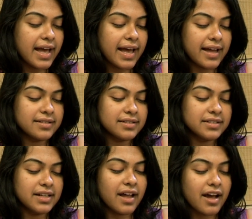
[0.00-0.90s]
And
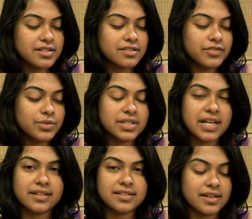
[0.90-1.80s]
the last few
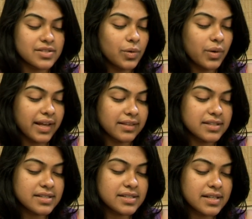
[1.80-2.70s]
stanzas go like
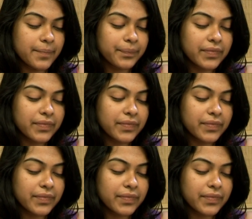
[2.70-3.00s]
this.